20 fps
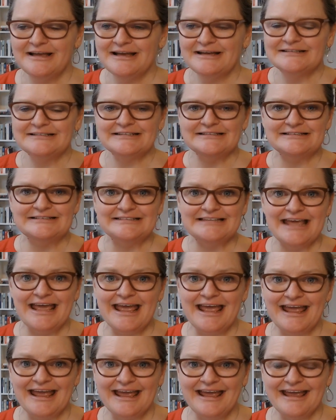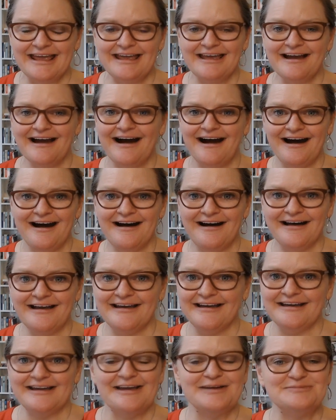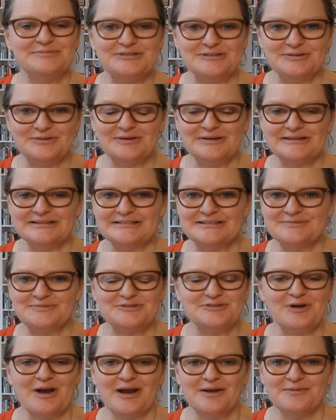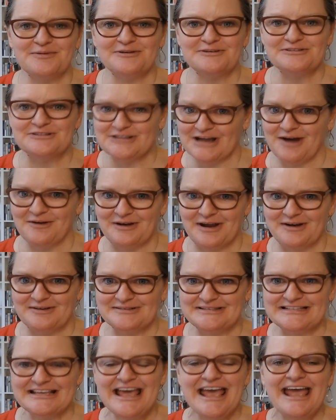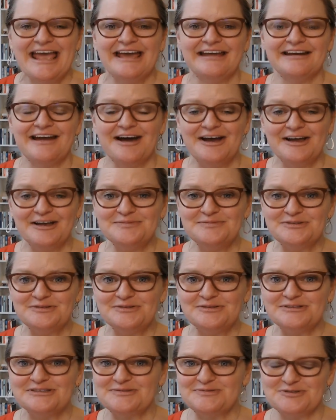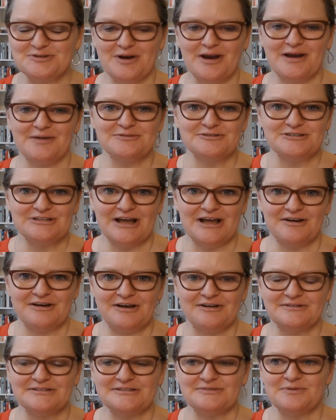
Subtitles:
Today I am doing subscriber shoutouts, and I am doing subscriber shoutouts.